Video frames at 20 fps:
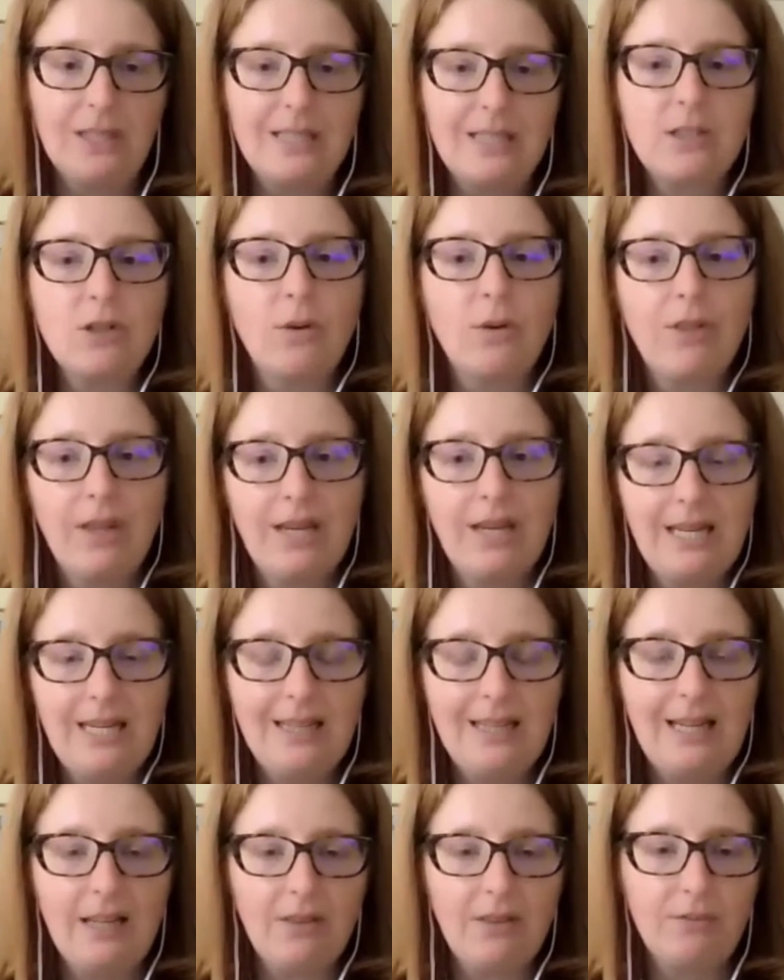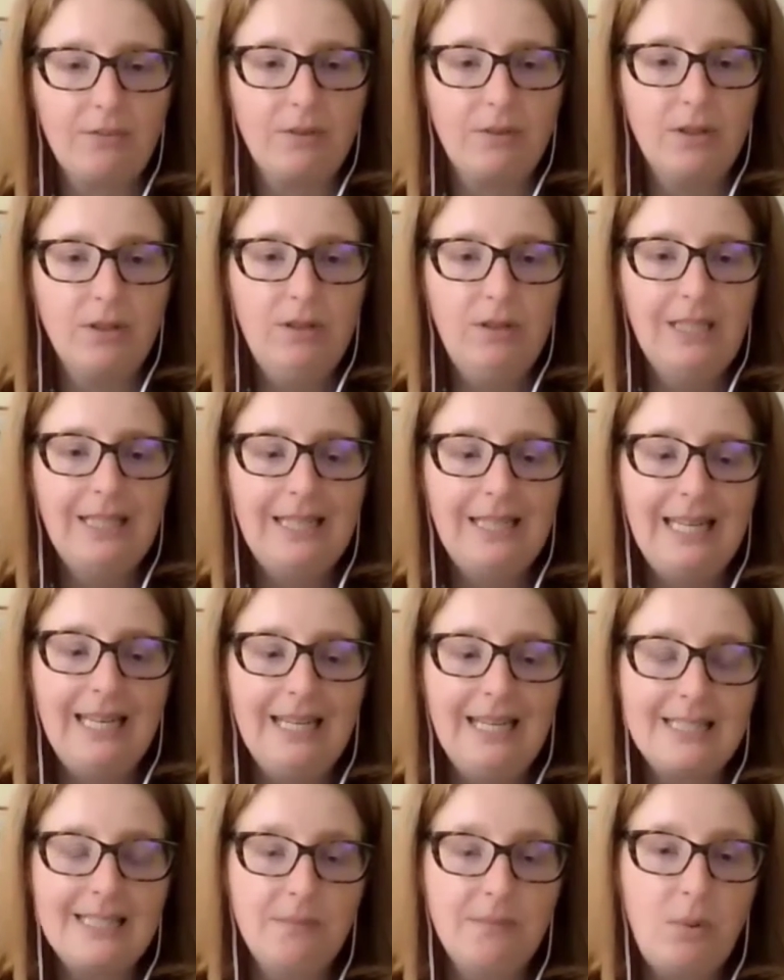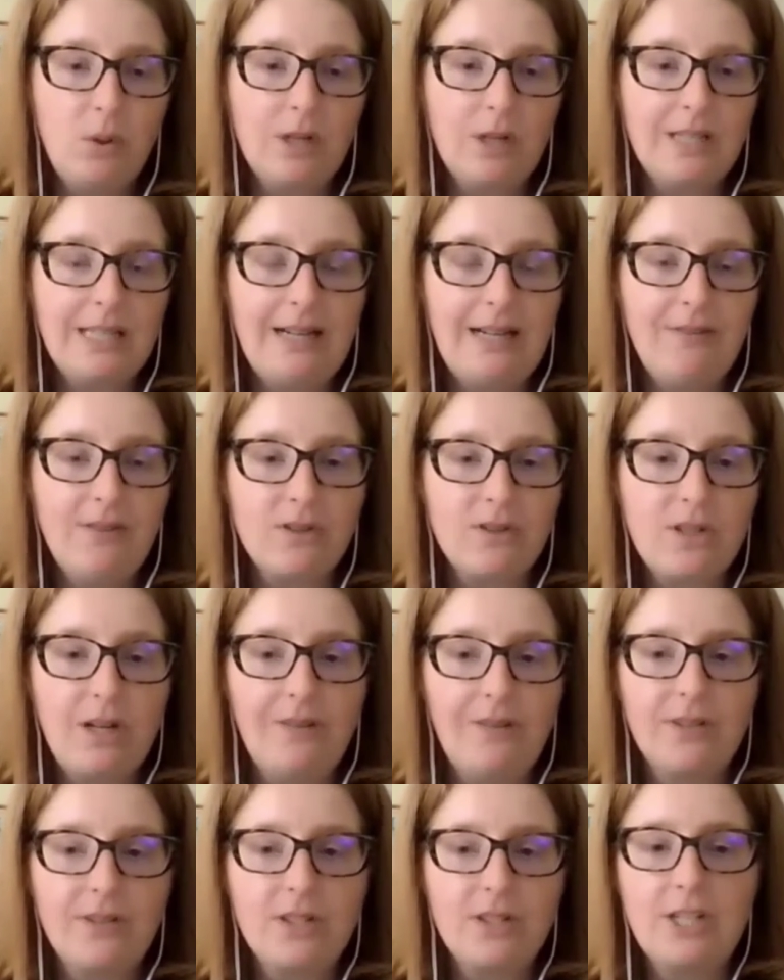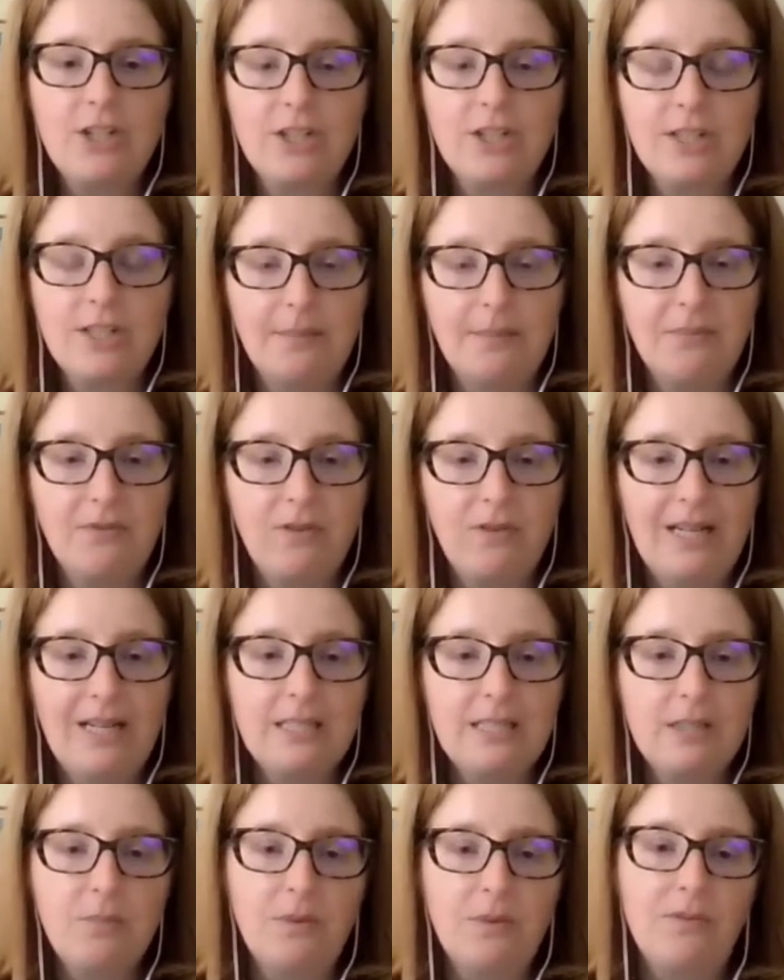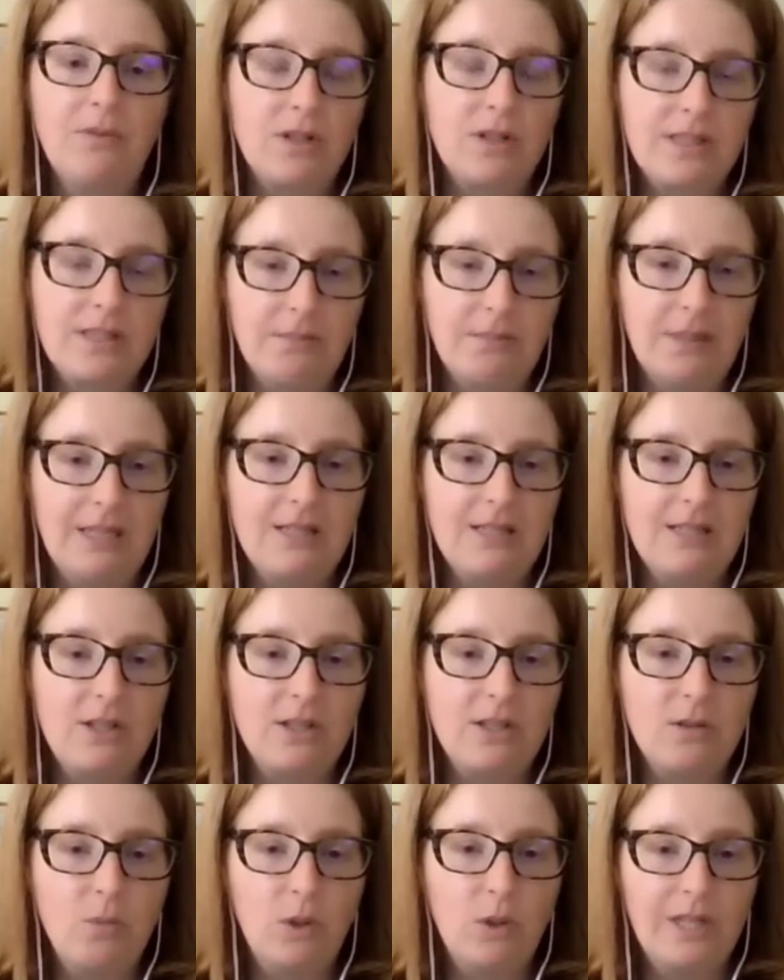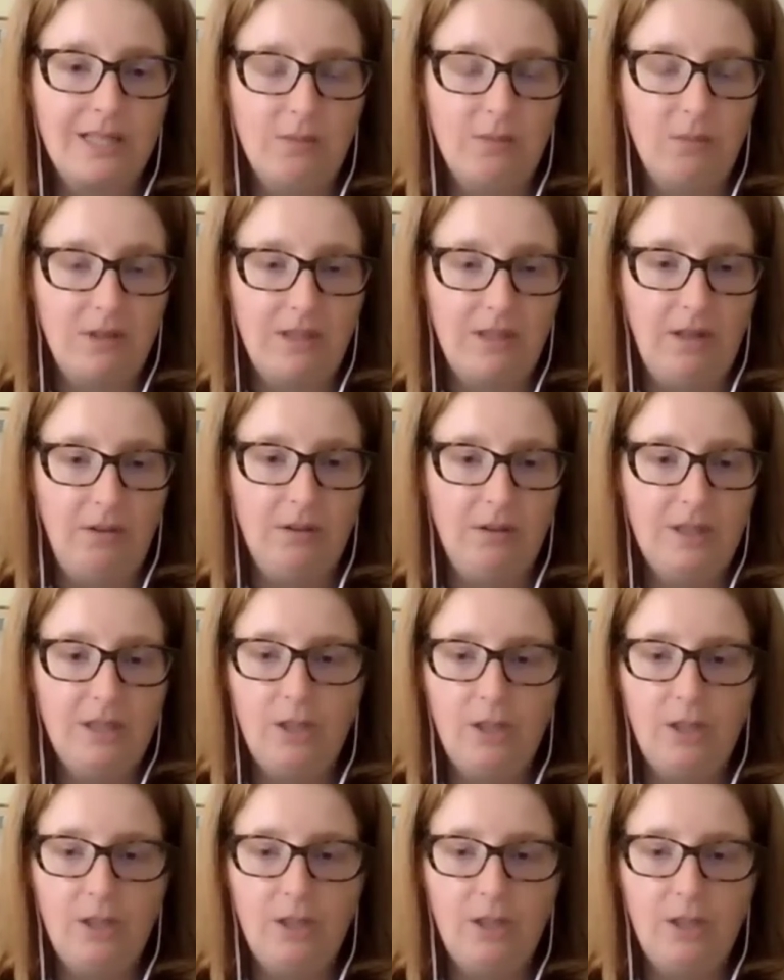And so thinking that through, and it's important to have those conversations up front before somebody starts working with you.